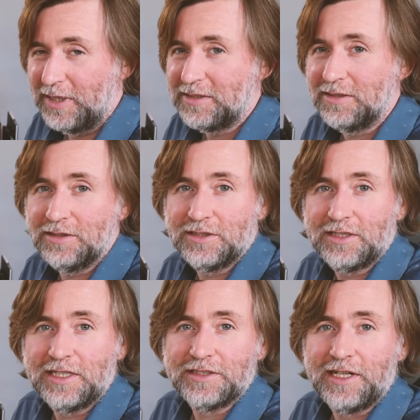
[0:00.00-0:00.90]
better
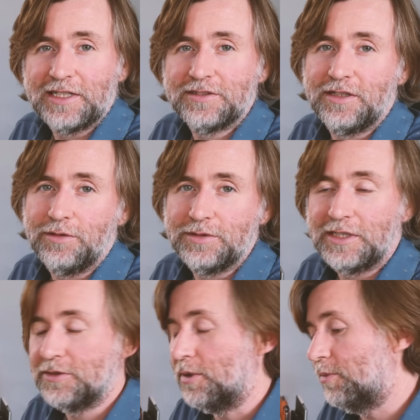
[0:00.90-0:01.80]
just as an external
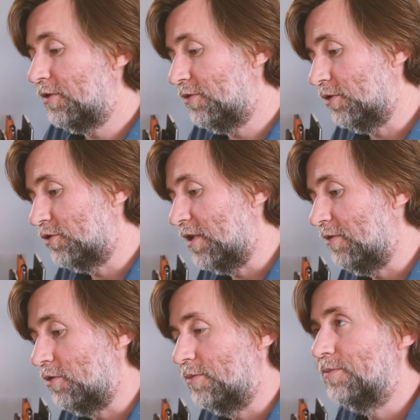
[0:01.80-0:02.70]
desktop for
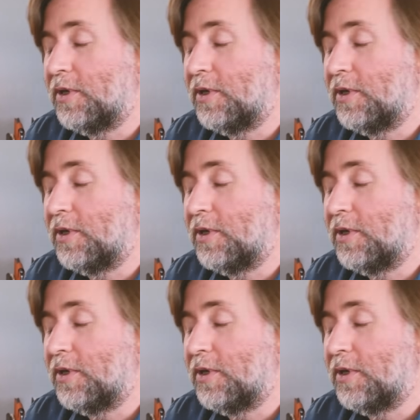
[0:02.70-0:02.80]
travel.